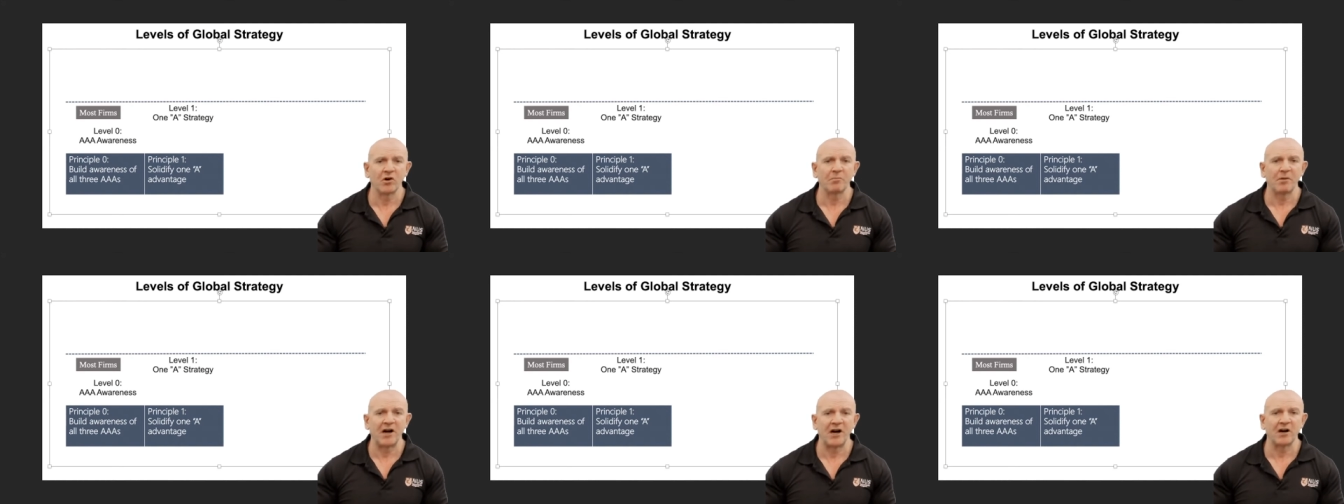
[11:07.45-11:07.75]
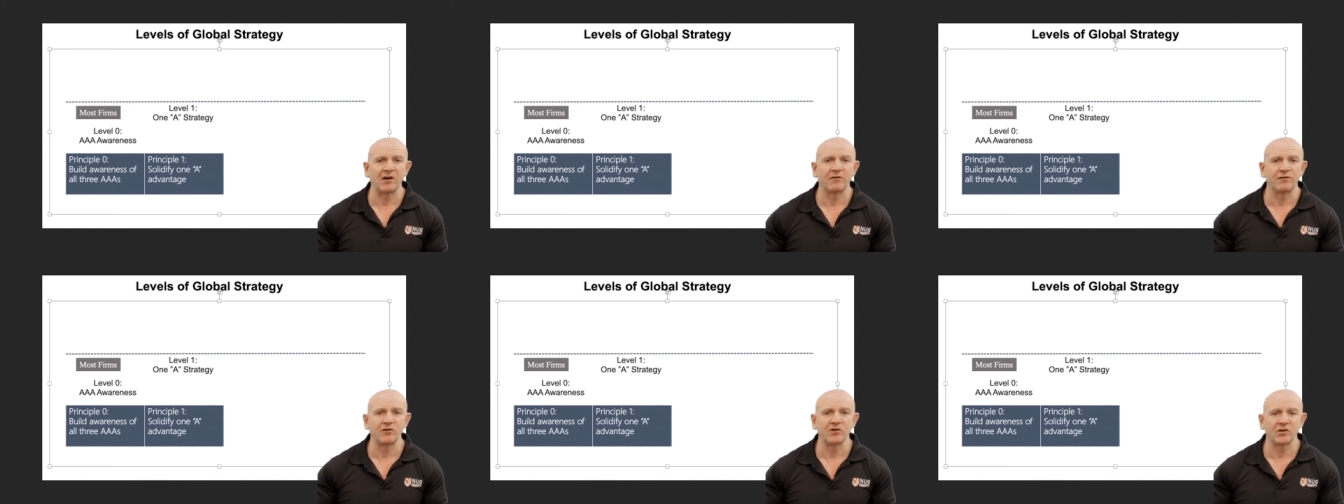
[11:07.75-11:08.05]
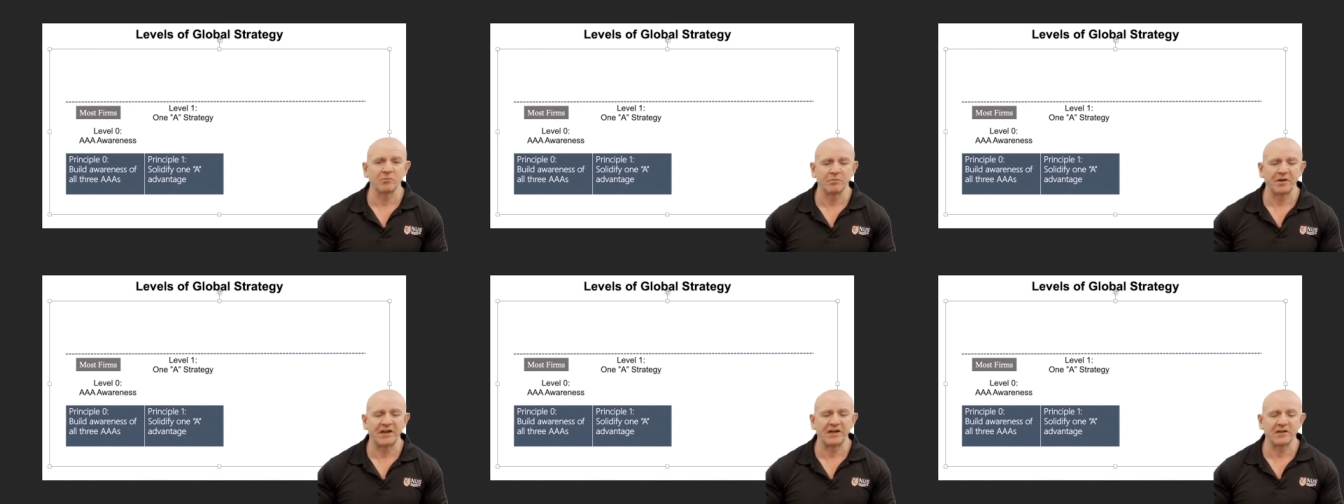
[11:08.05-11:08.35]
powerful
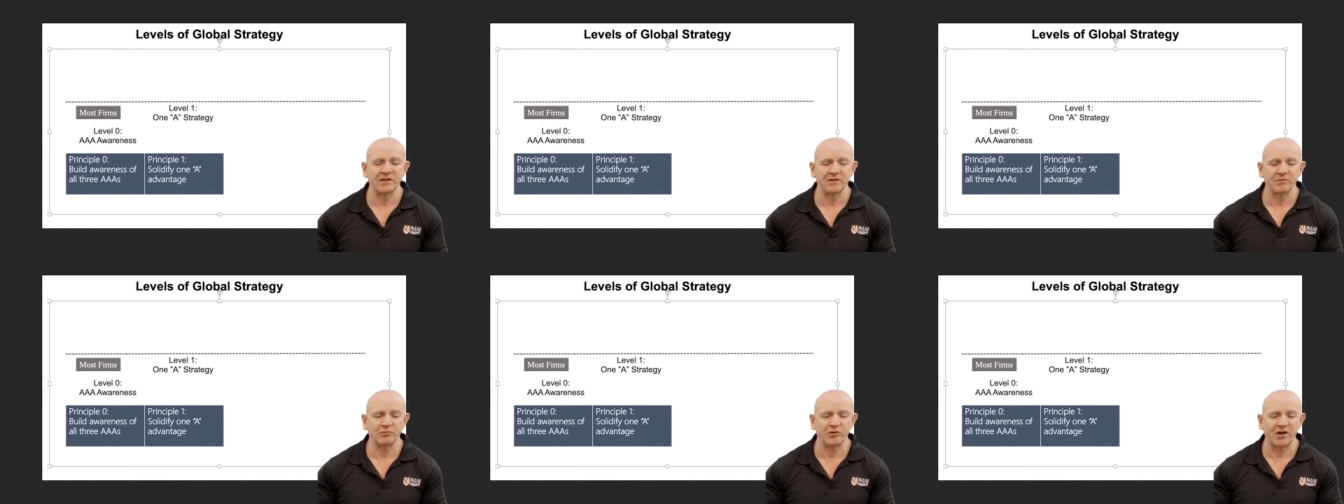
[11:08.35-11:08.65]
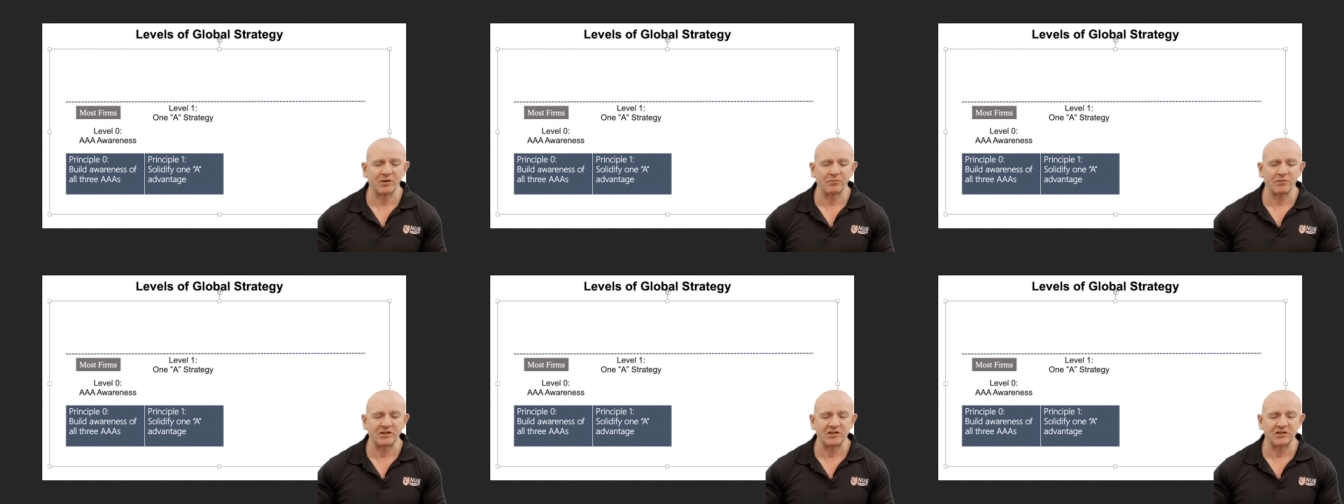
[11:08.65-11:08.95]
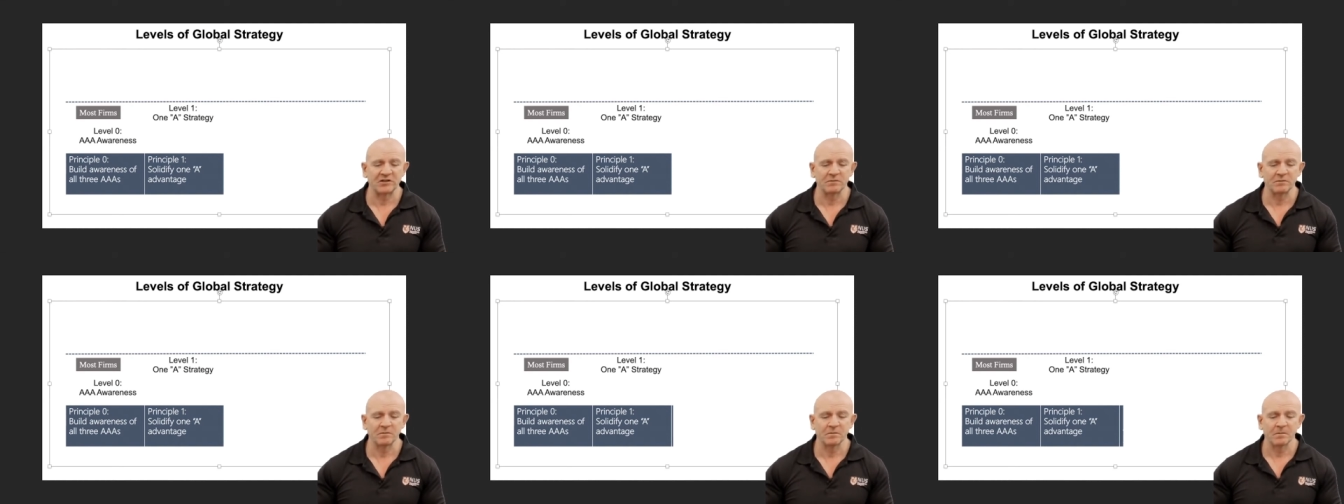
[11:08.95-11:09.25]
competitive
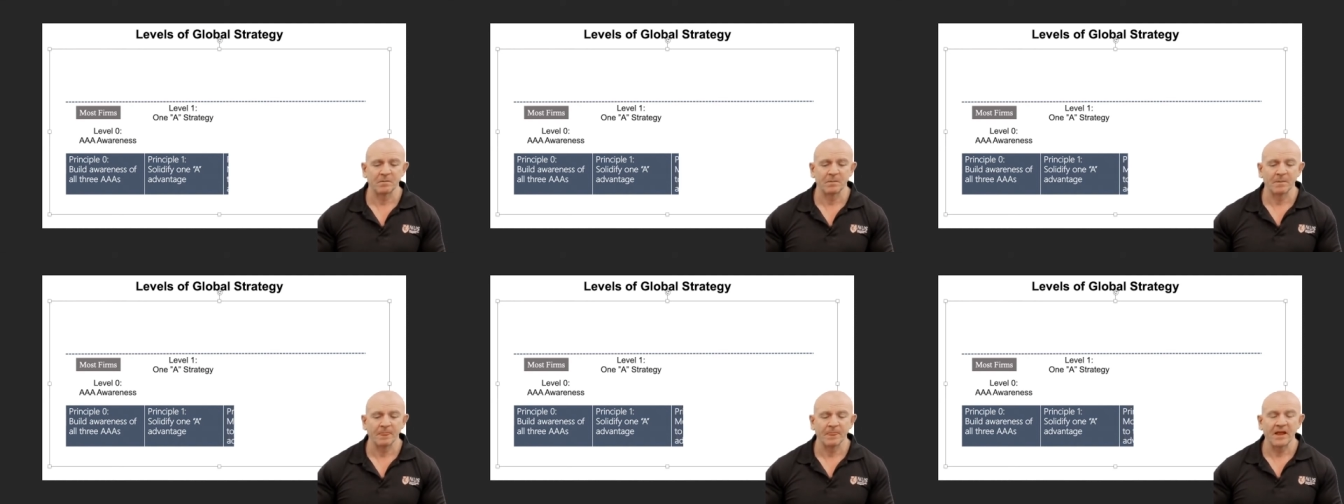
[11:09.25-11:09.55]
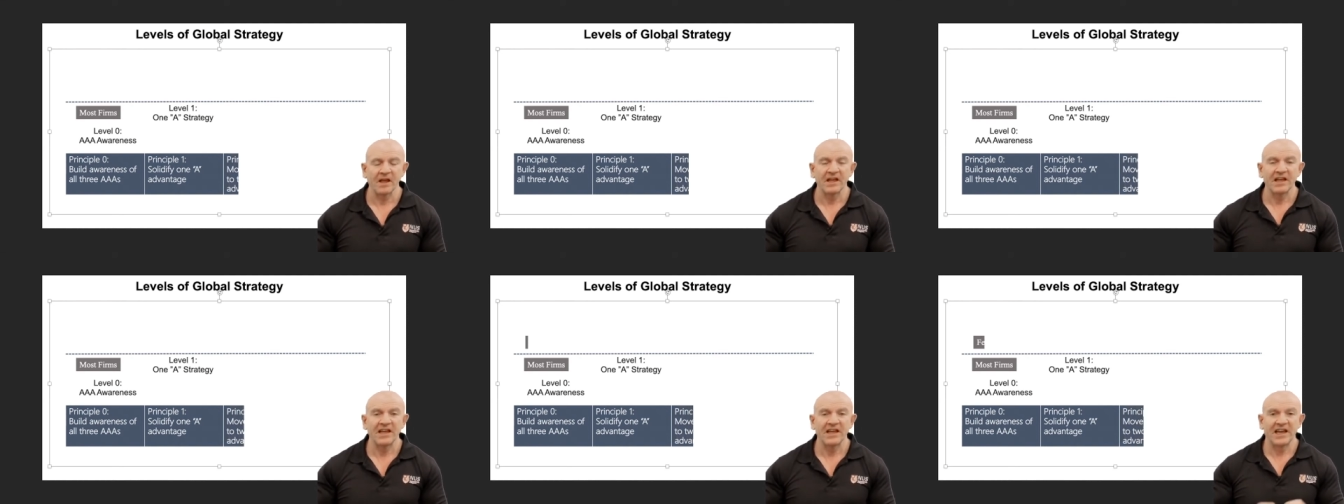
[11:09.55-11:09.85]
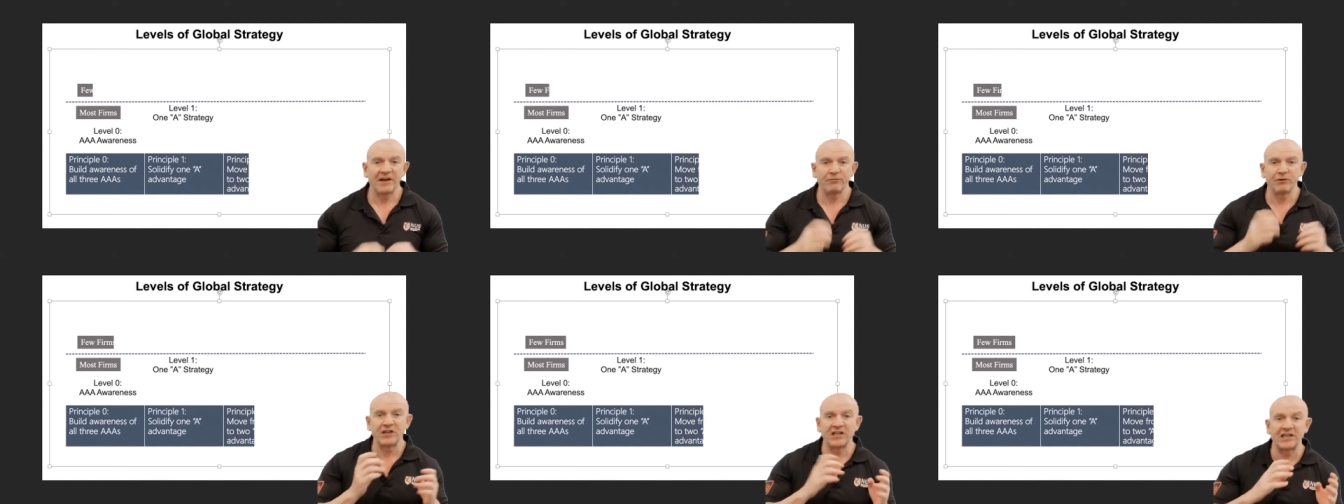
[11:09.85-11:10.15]
premise.
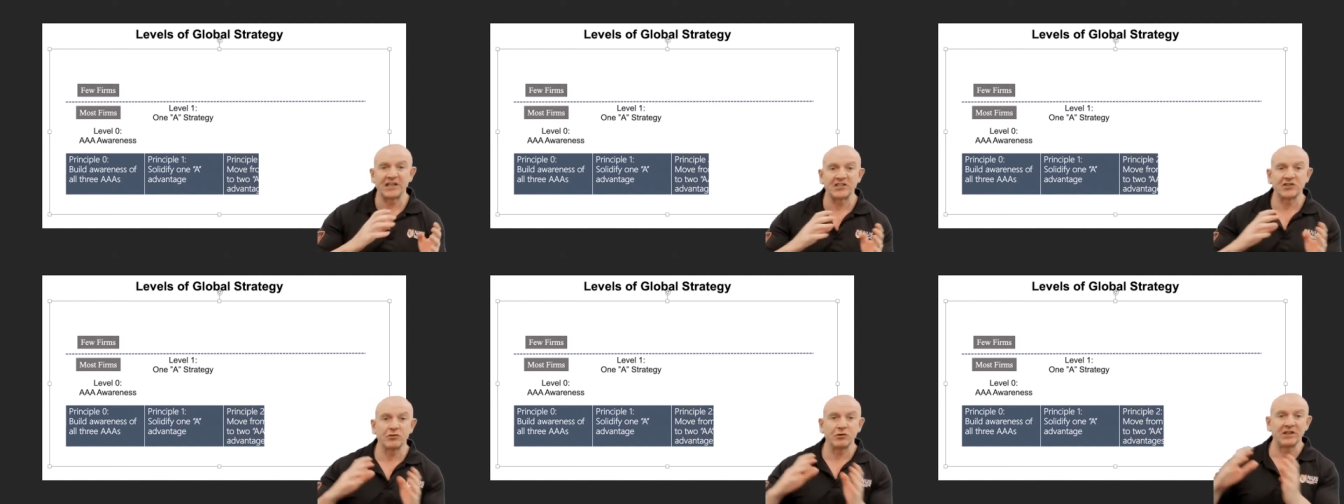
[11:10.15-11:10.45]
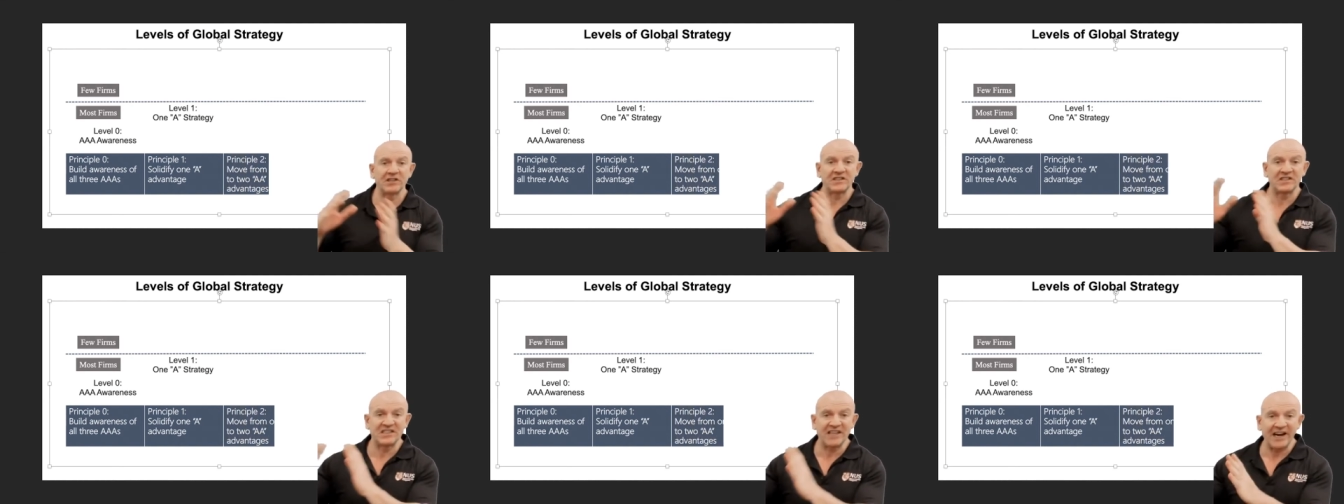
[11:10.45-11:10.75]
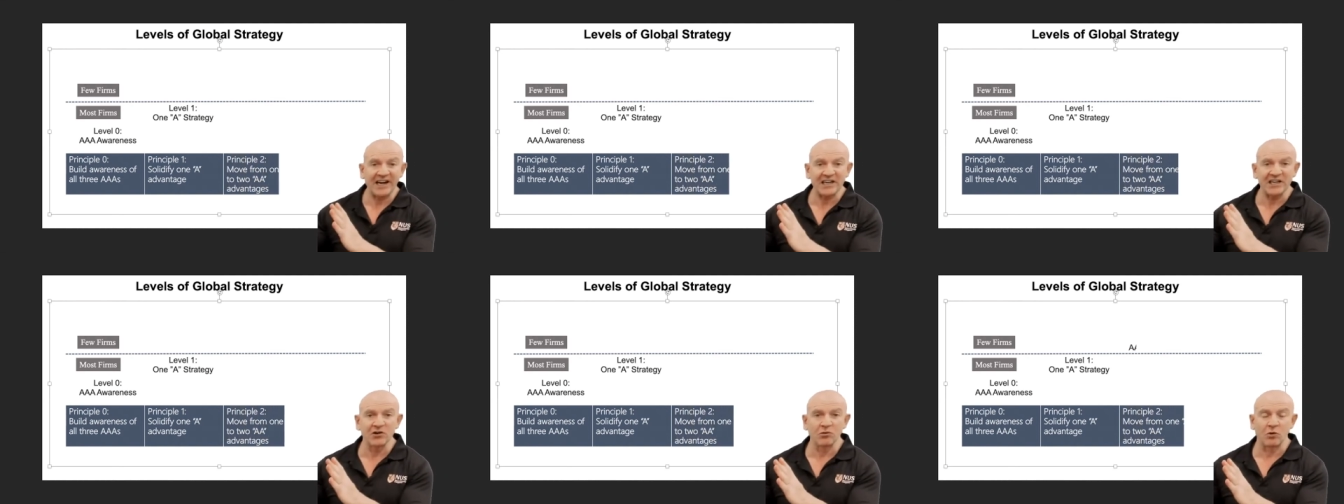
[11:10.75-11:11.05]
If we can get to a
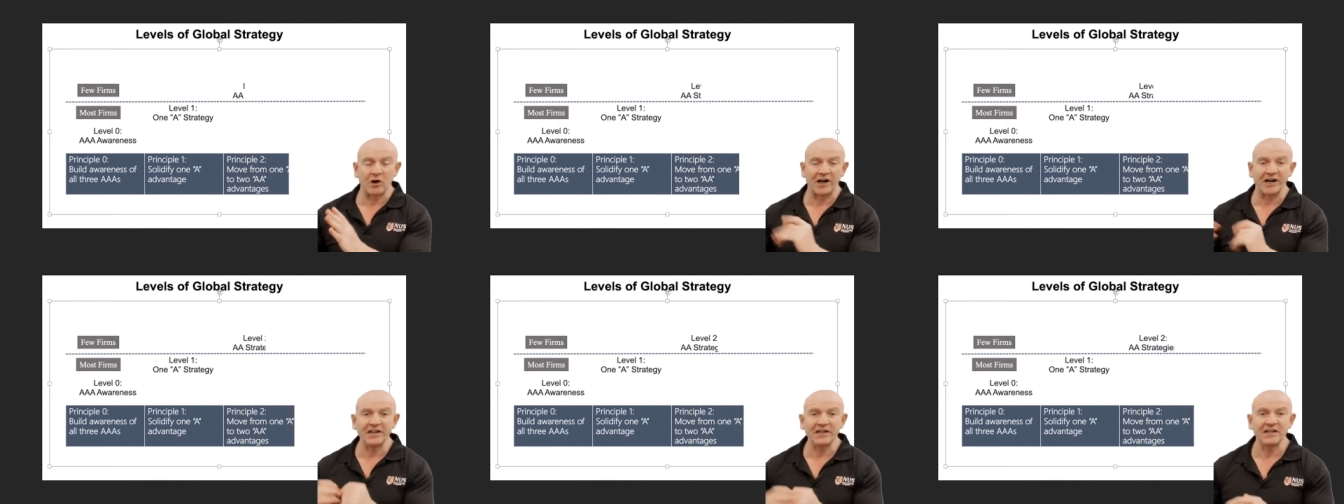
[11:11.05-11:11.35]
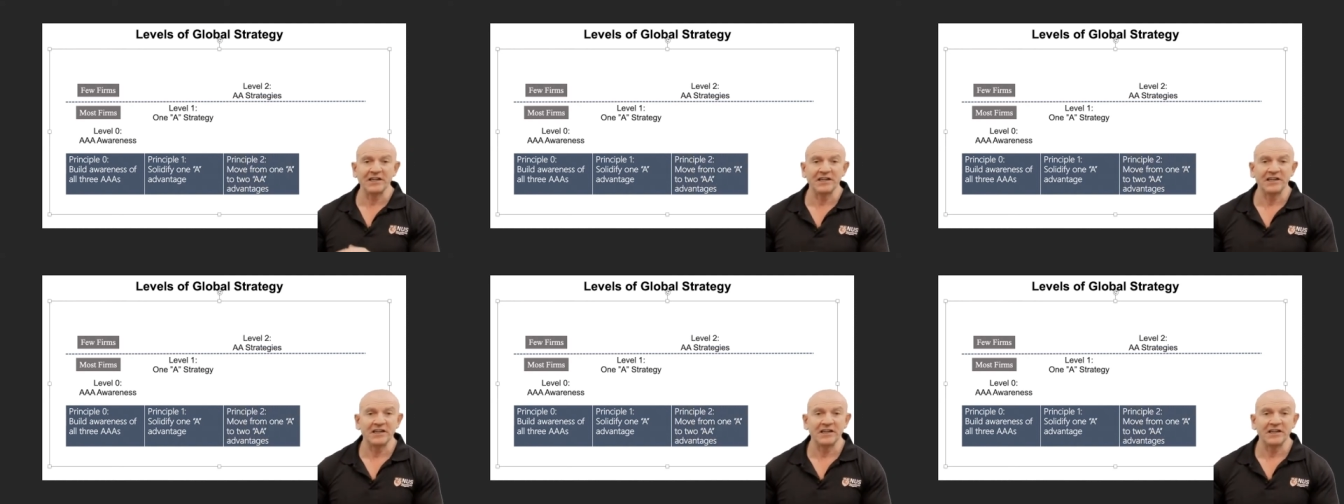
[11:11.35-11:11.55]
second one,